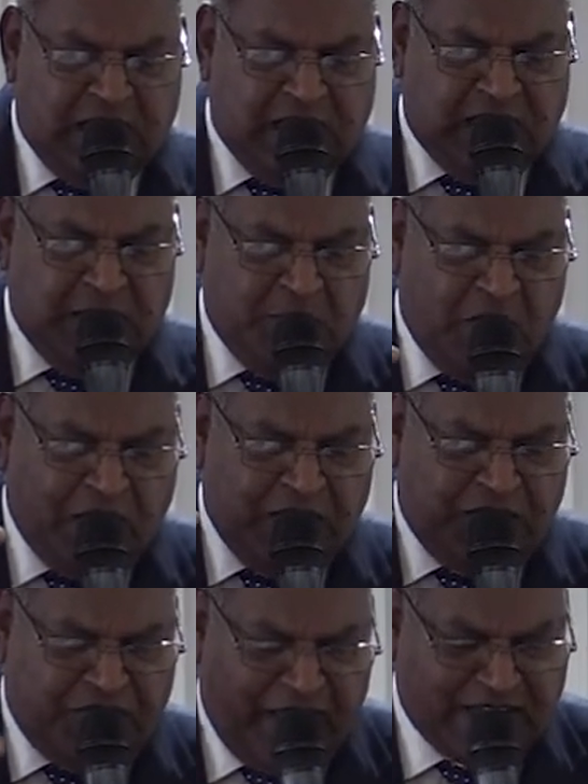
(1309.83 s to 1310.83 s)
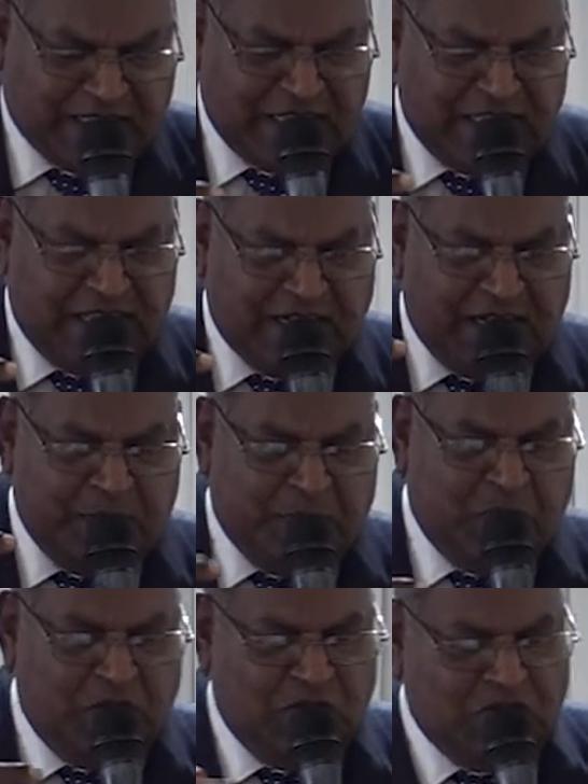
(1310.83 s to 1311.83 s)
demonic factor that can
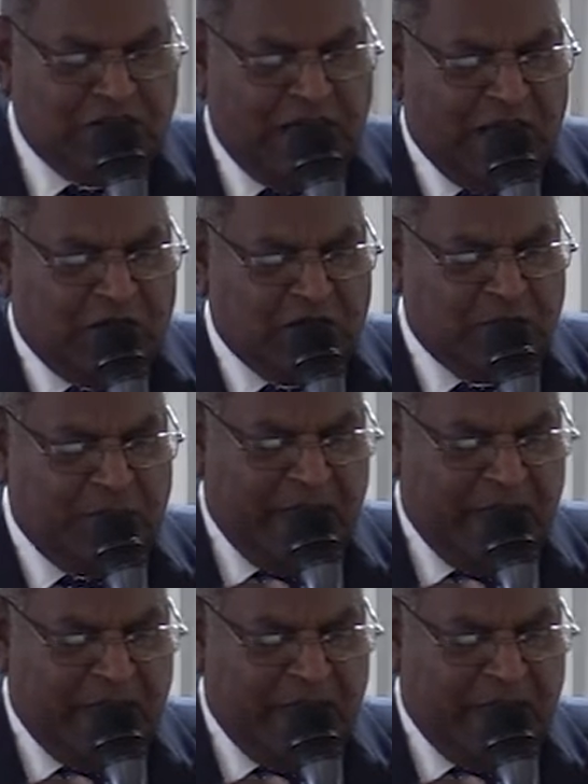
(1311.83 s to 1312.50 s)
pull you down.